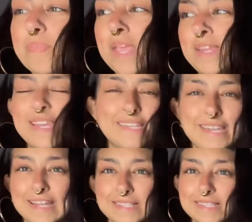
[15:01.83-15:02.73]
And to get
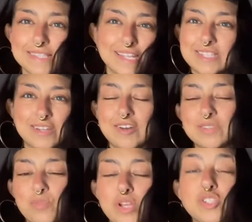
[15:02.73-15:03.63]
dance, that's an
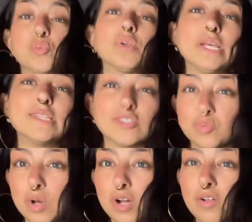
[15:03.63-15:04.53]
awesome way to release as
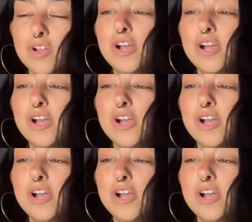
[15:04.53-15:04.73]
well.